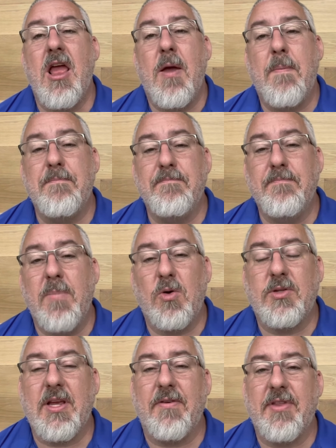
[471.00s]

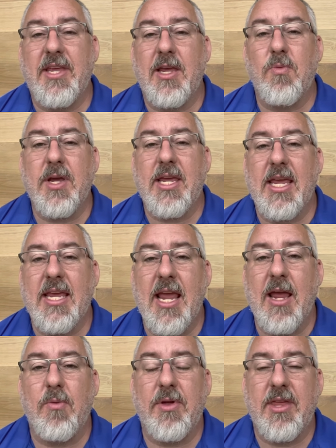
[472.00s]
Most everything we can
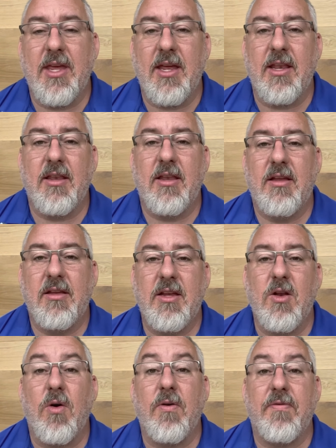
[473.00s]
get within,
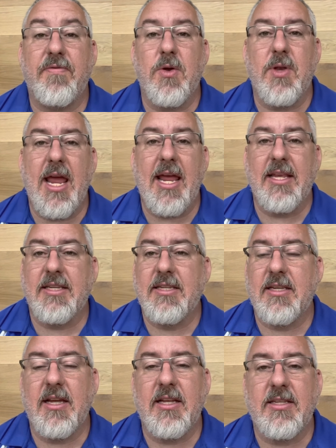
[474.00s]
a few days.
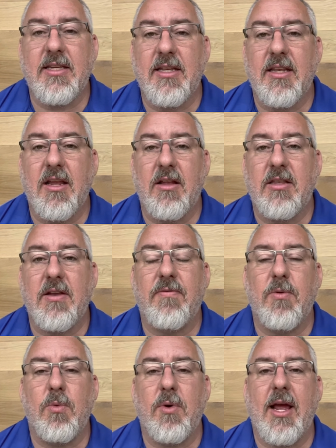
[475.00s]
It's in
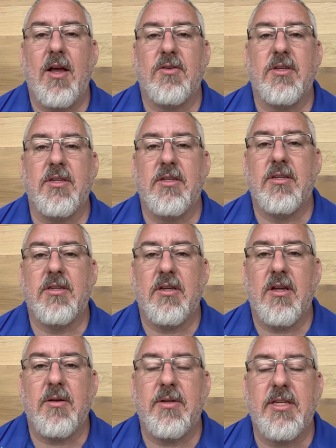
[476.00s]
different warehouses
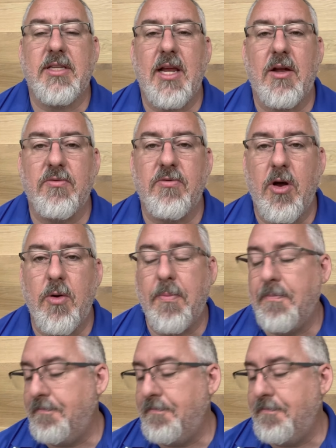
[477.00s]
just down the road.